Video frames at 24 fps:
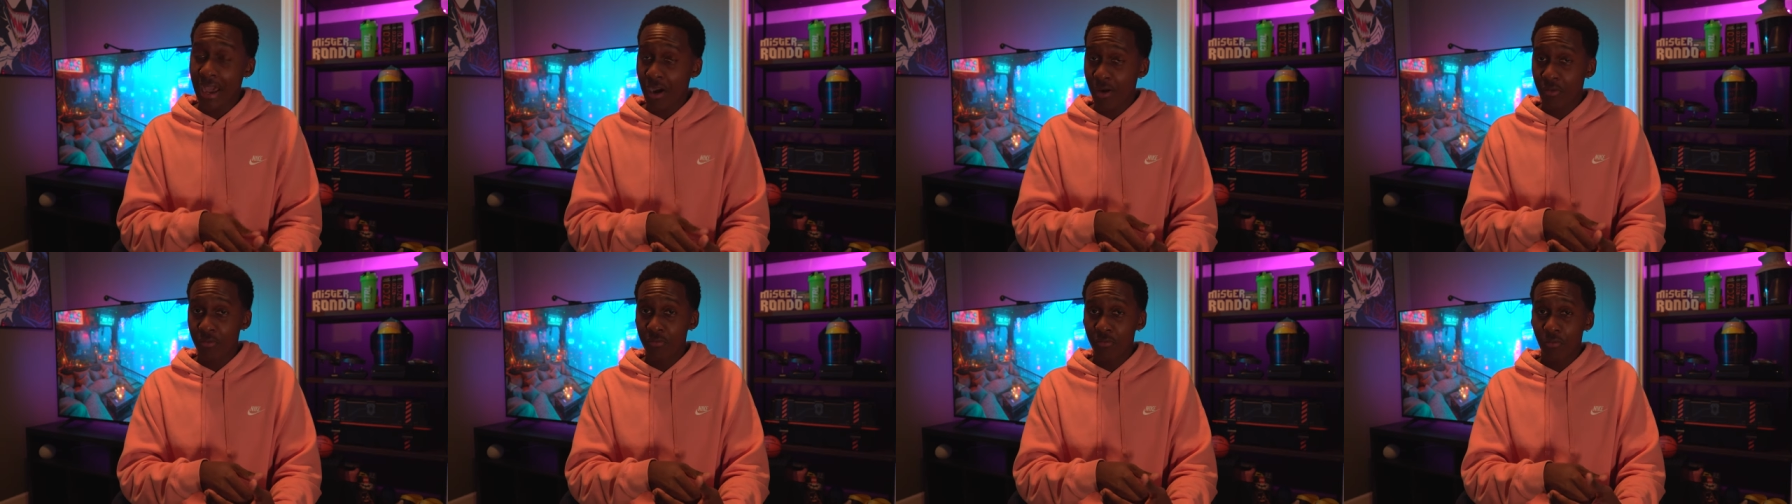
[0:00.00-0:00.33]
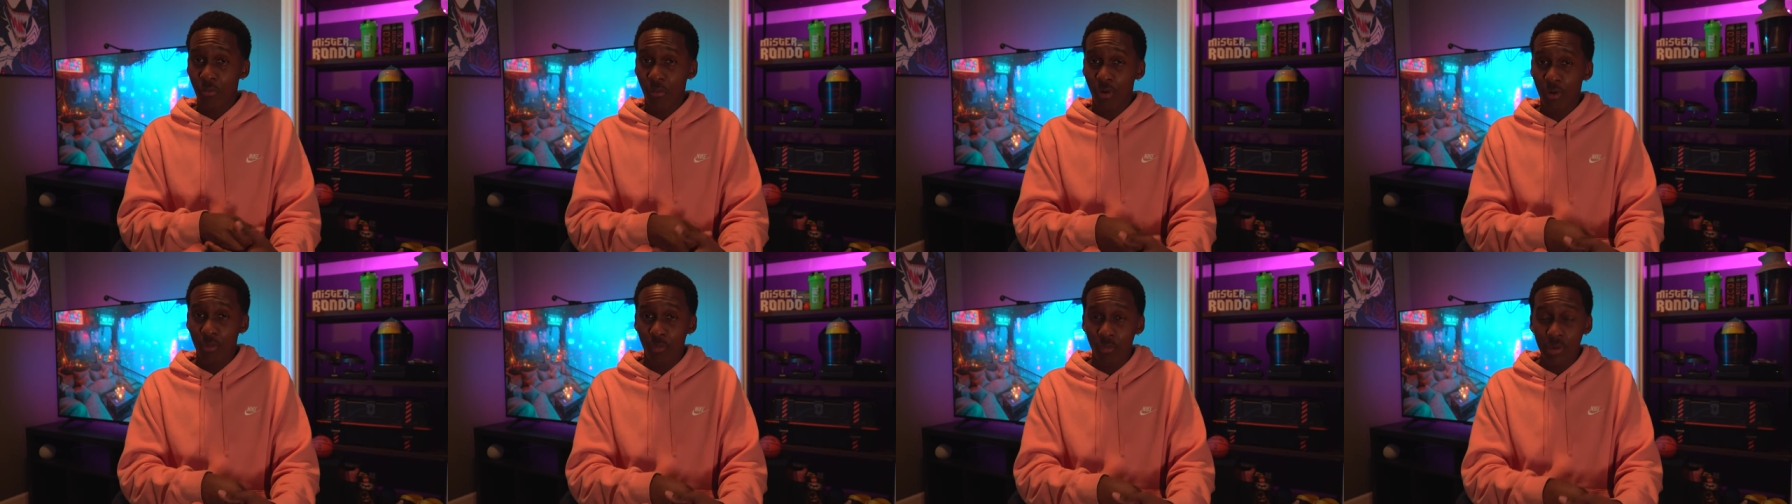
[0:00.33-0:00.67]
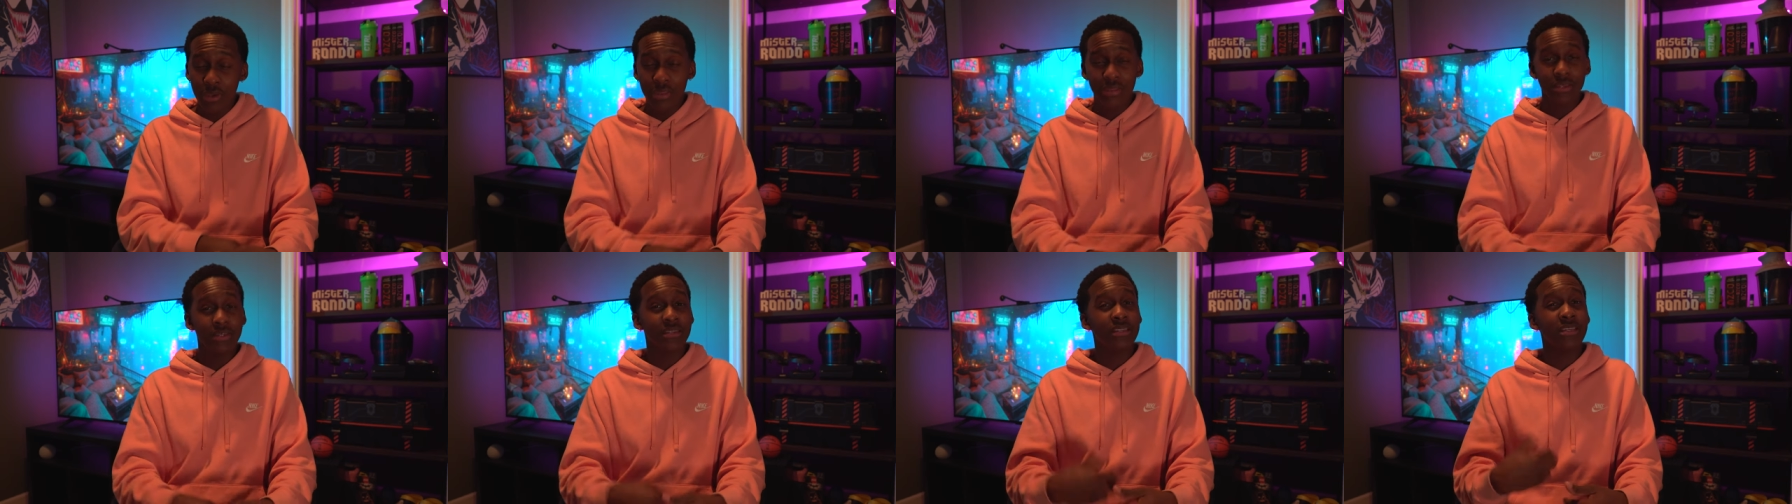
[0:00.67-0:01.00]
out for
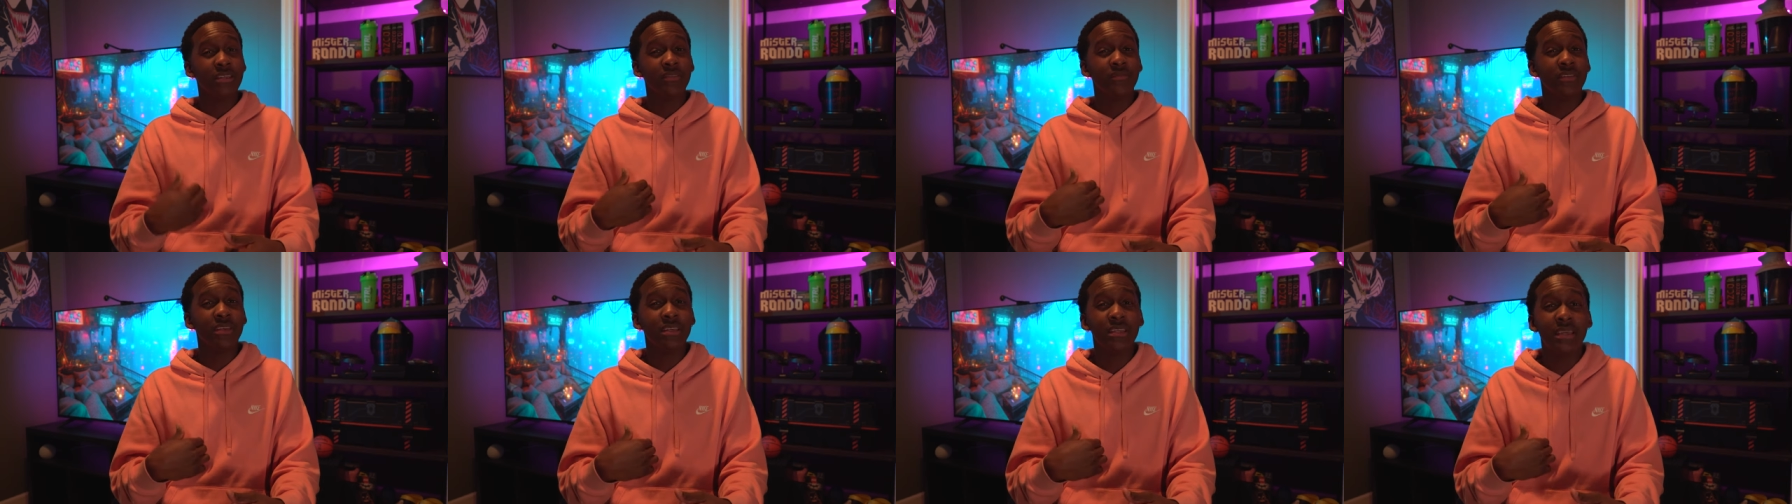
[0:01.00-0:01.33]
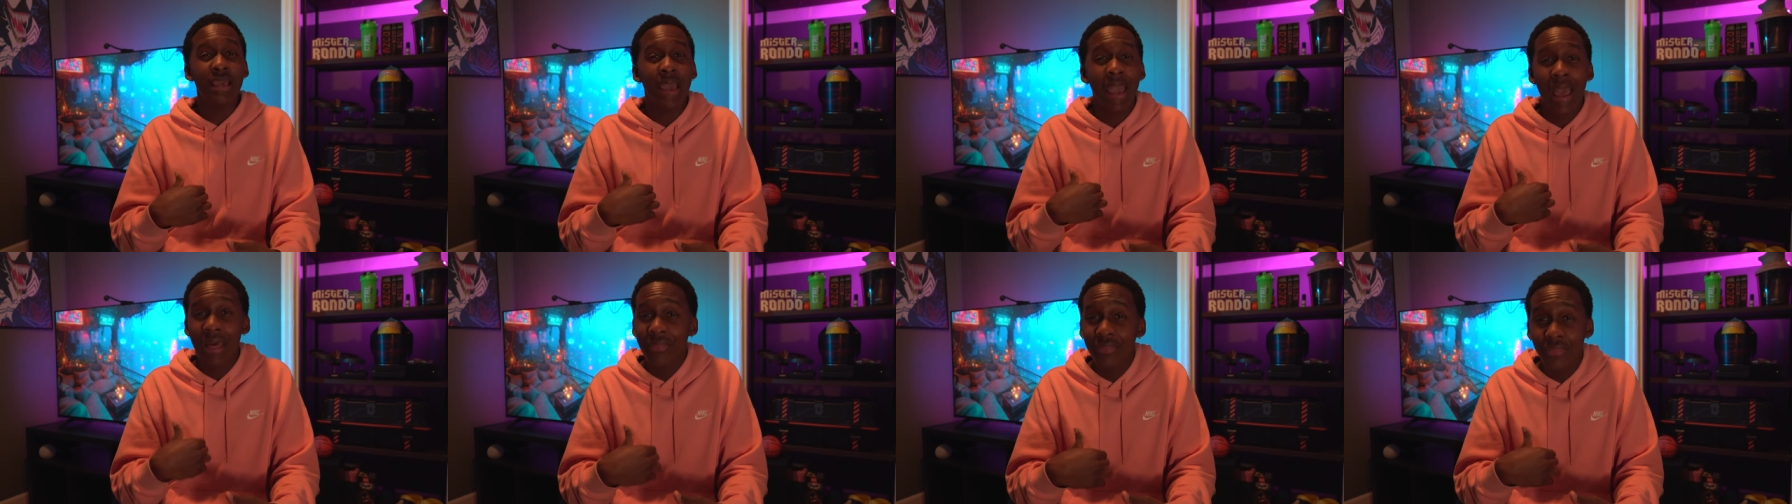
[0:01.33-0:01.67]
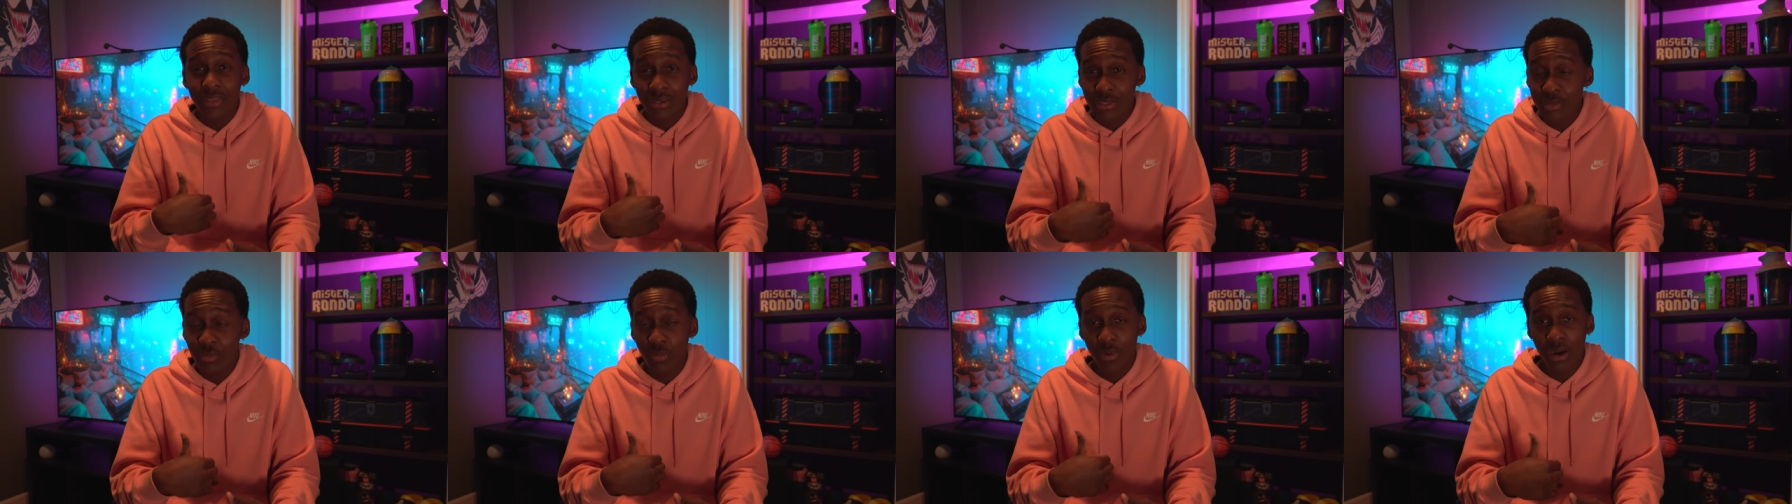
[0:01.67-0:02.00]
with a T V at
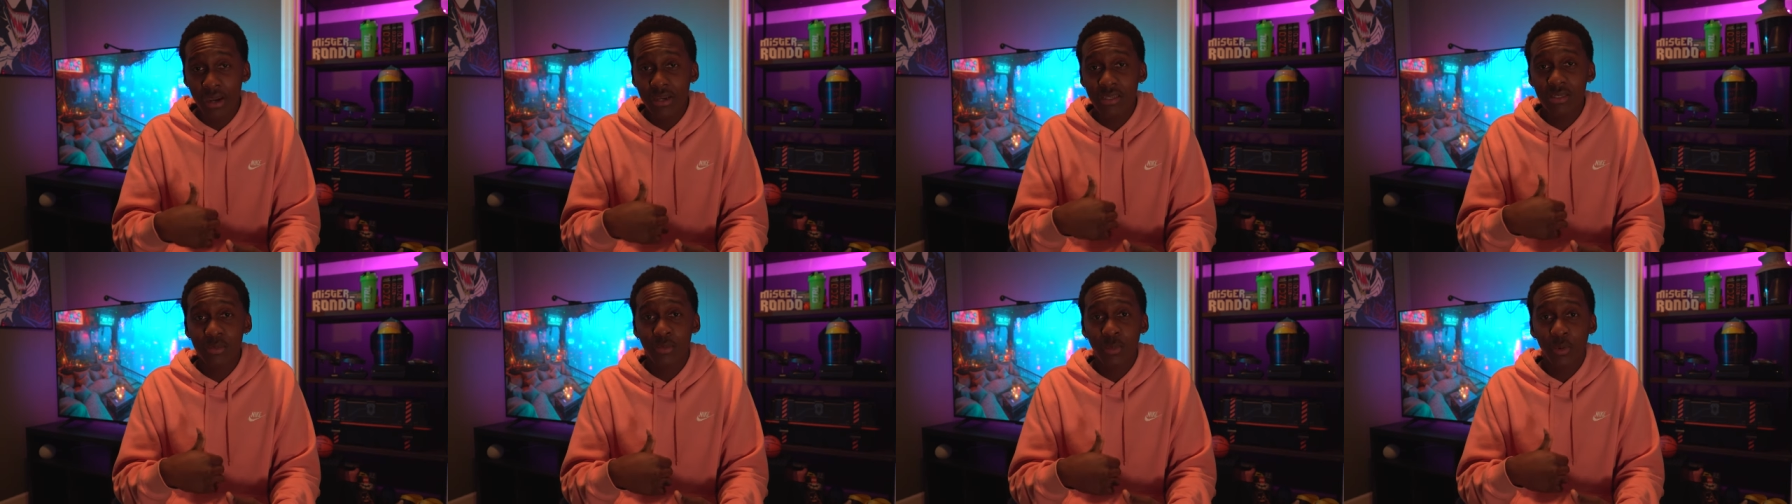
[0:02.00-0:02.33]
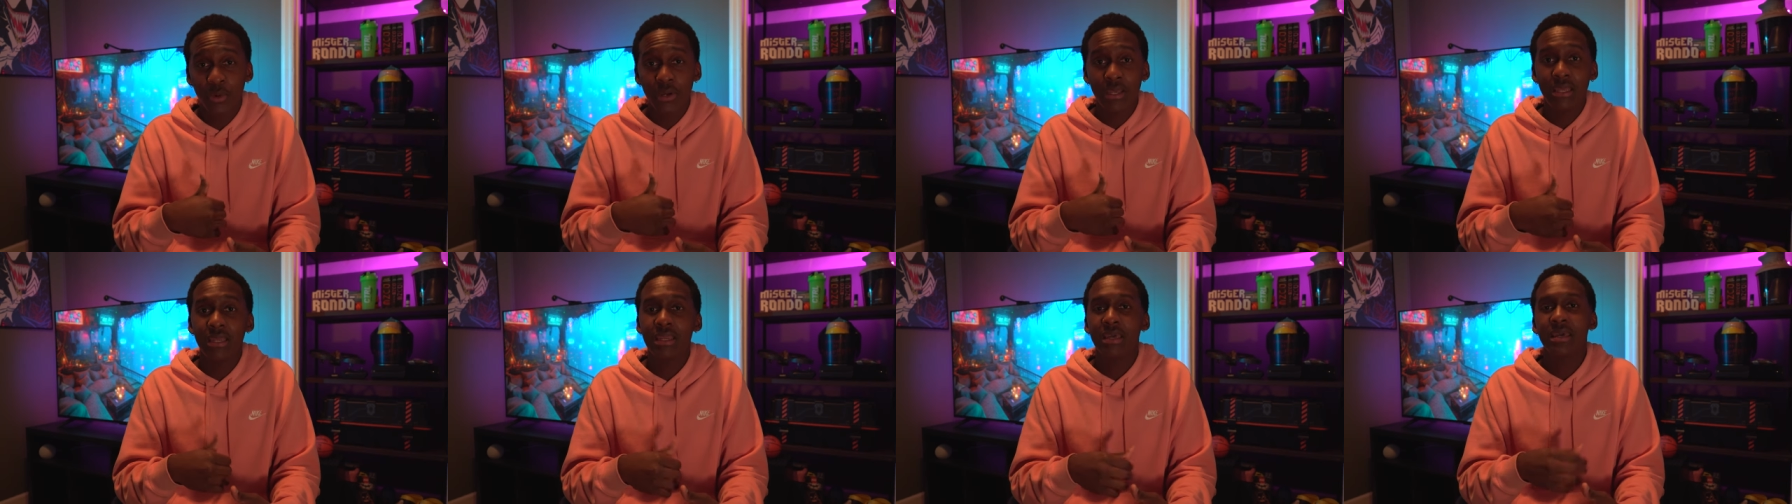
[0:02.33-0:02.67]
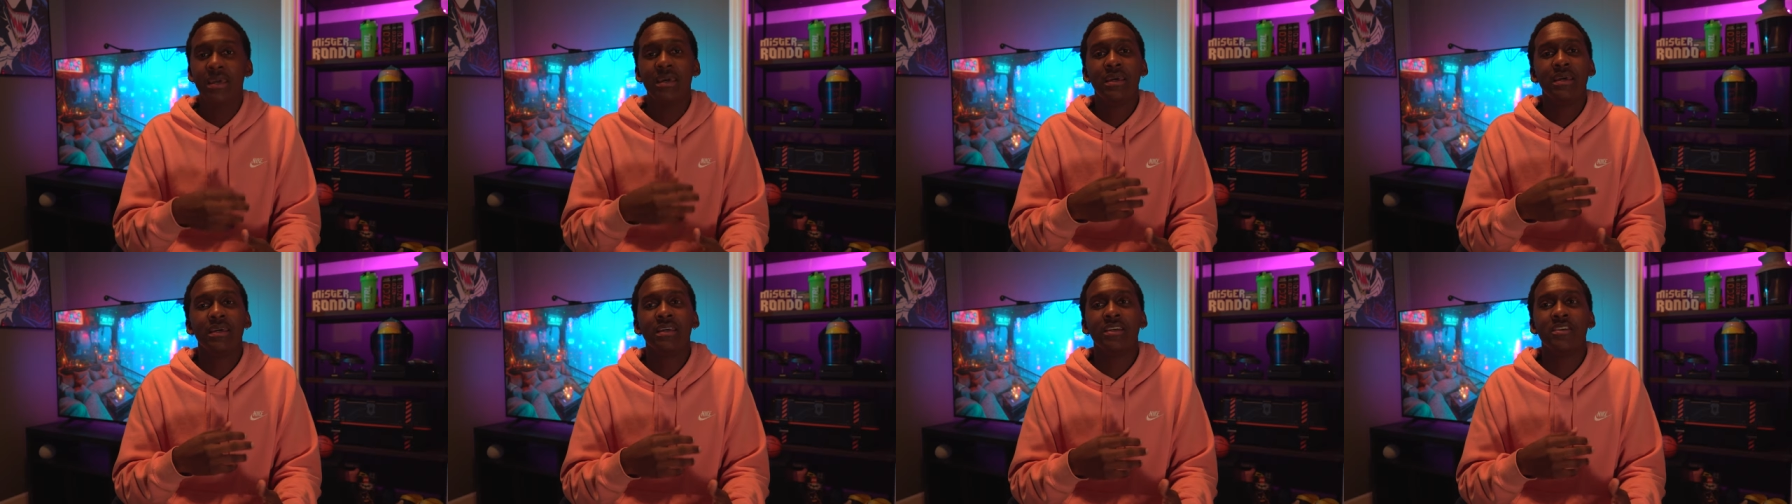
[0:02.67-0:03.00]
this price point
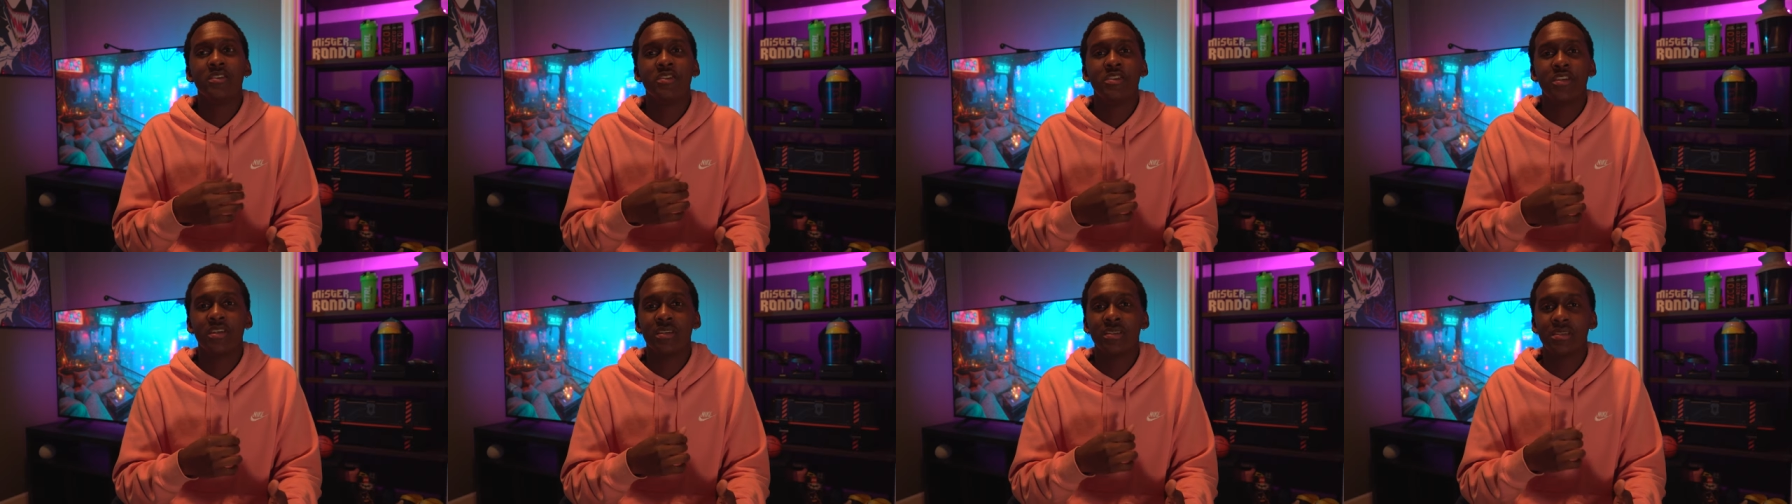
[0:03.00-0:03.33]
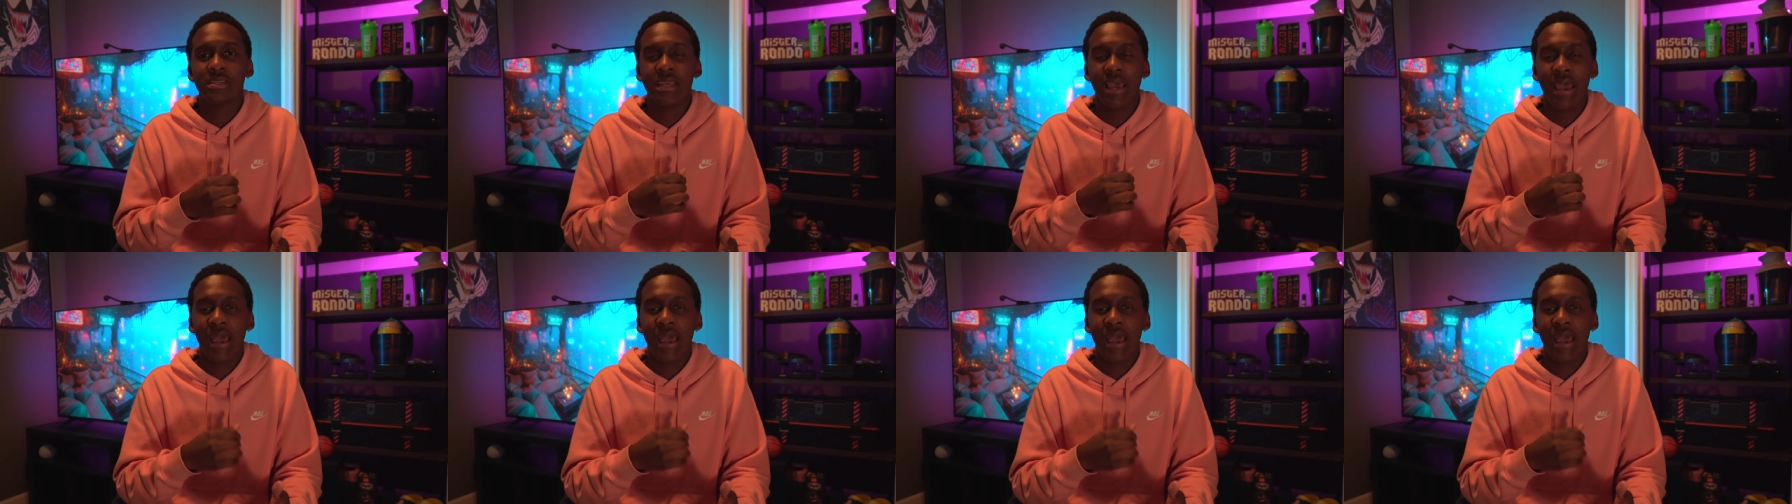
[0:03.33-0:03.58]
is just